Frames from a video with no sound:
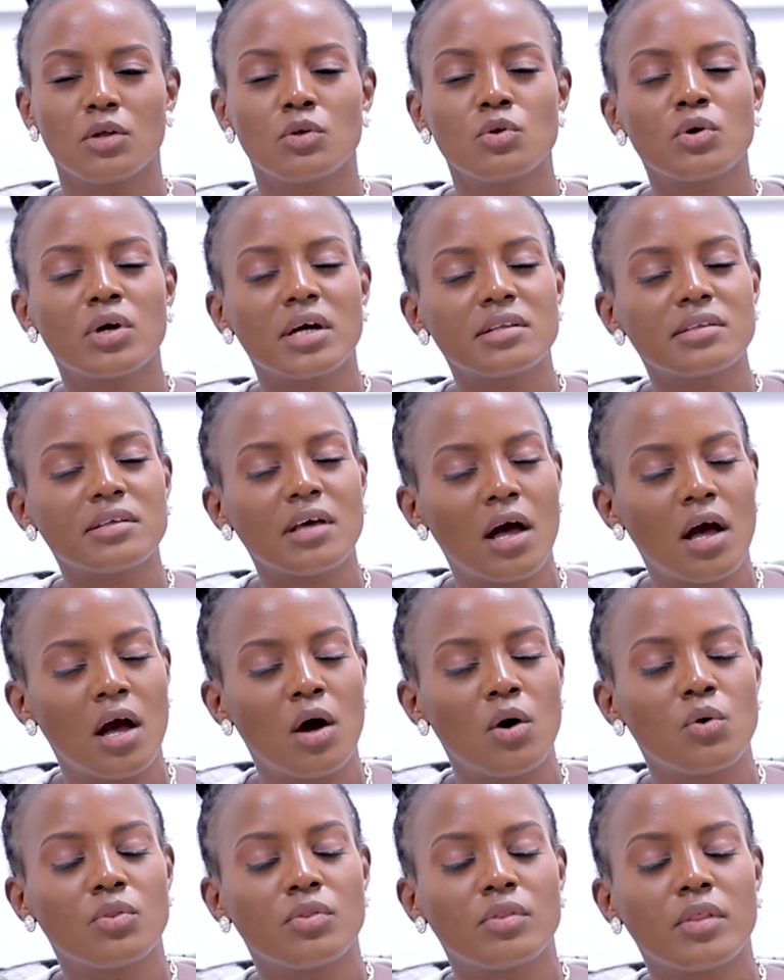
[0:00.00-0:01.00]
Look at
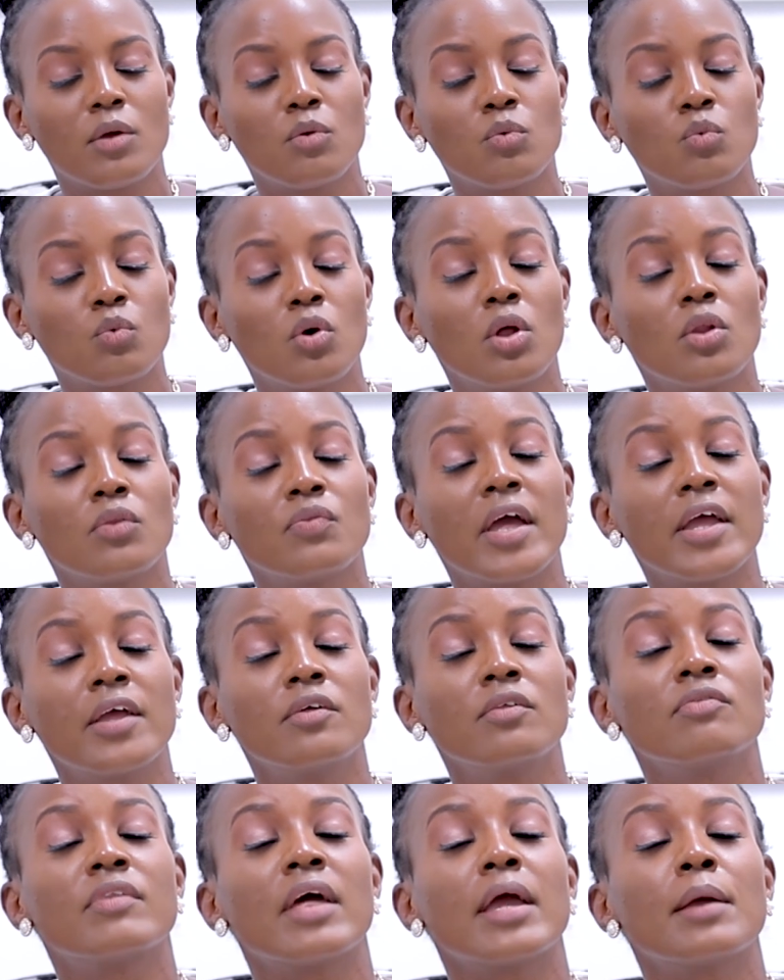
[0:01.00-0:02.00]
how
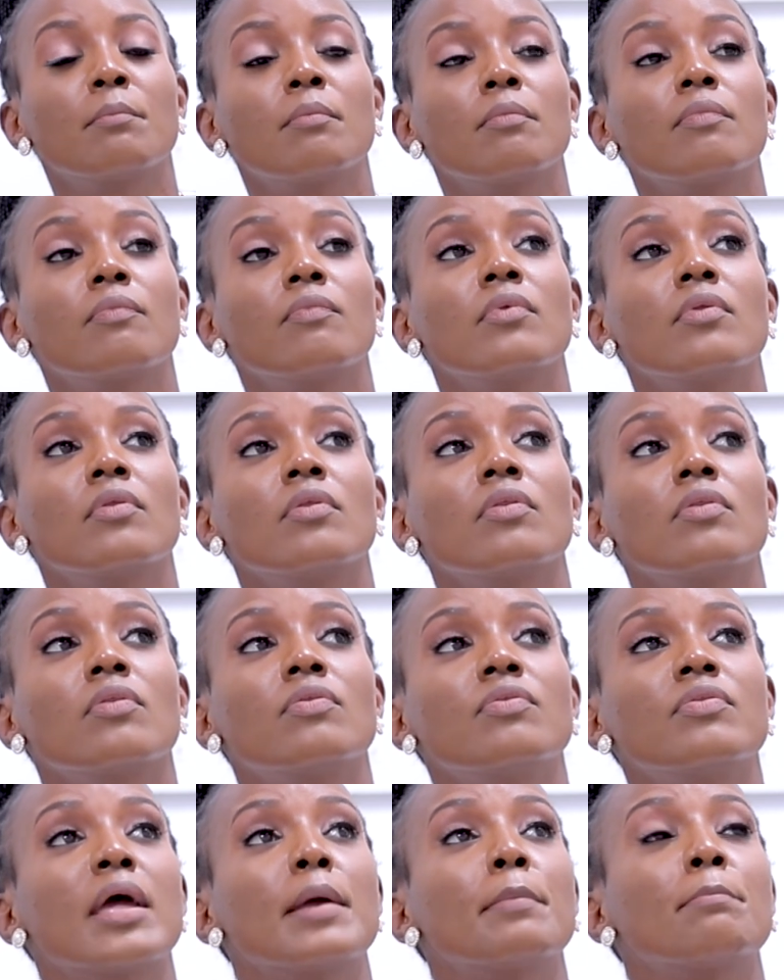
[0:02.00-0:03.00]
they
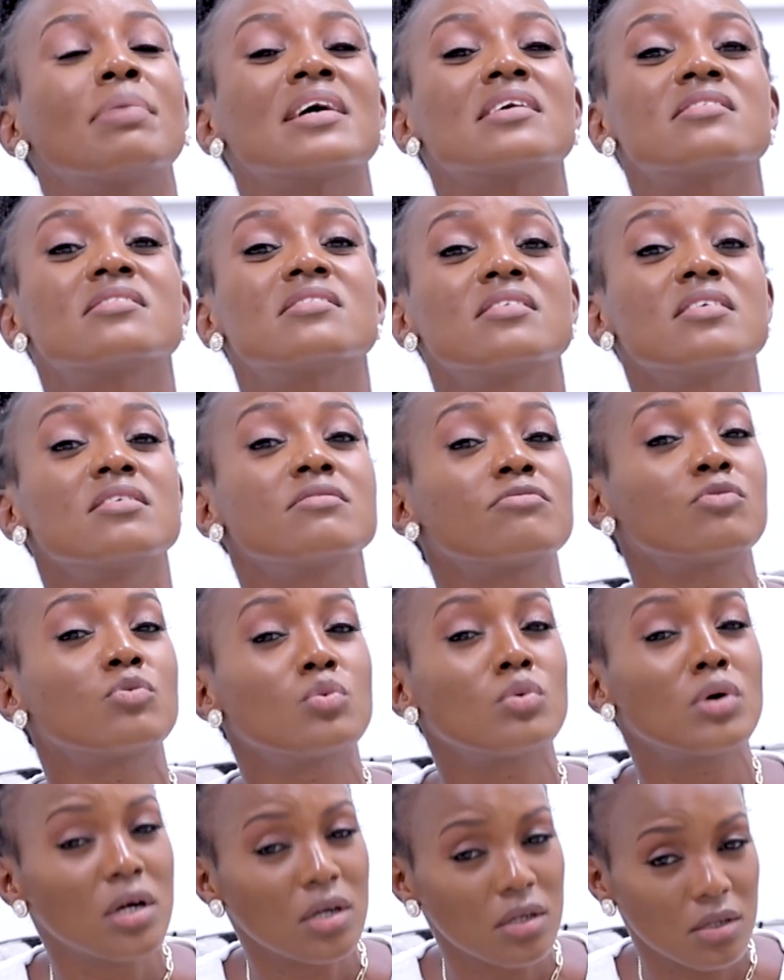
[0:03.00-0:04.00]
perceive
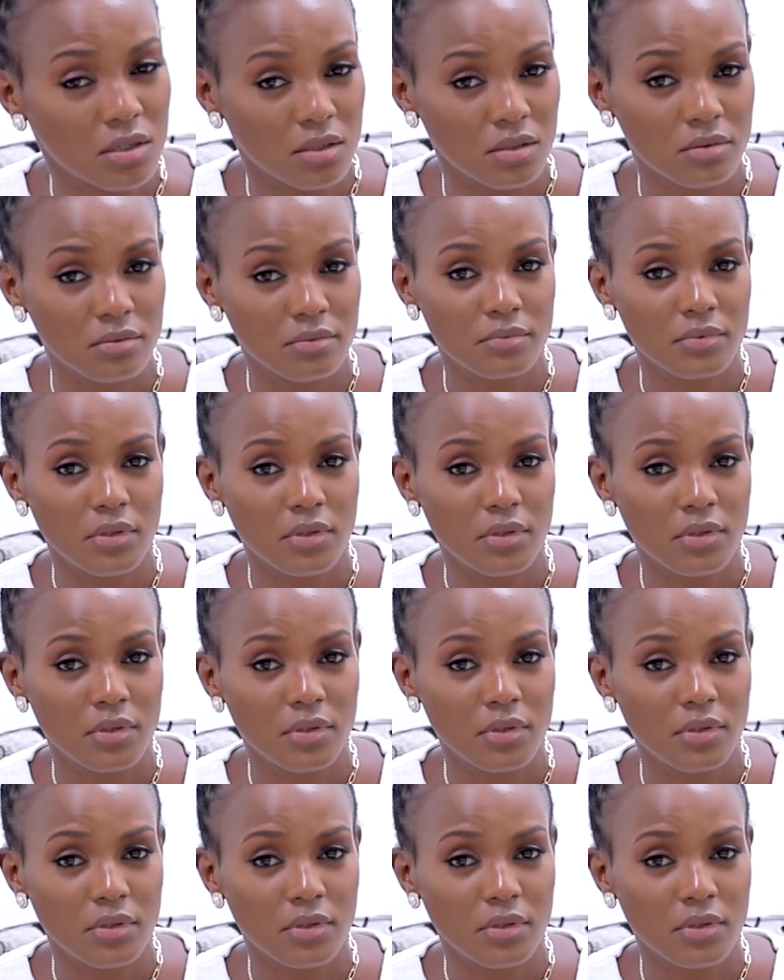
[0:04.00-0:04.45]
work.